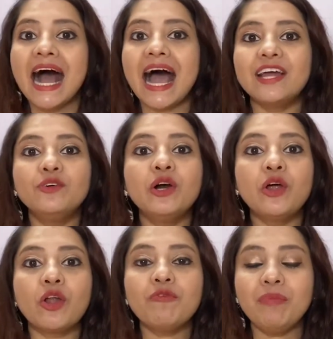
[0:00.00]
I do a
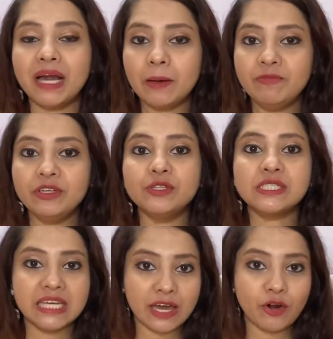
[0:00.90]
lot of makeup
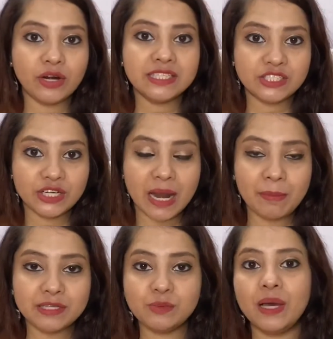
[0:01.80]
videos there on
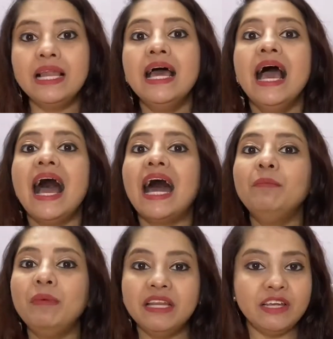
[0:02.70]
Instagram as well
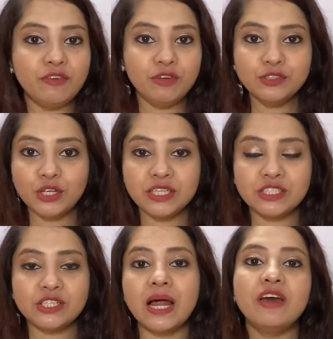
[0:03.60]
and mini reviews on
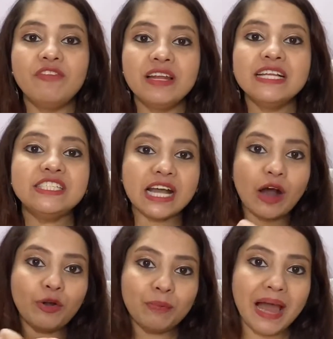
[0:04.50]
Instagram. Definitely check
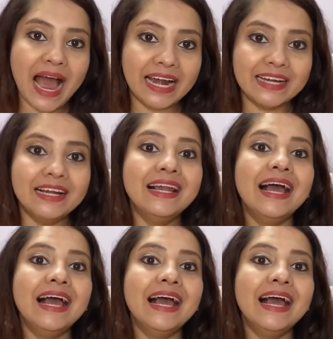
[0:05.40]
out my handle.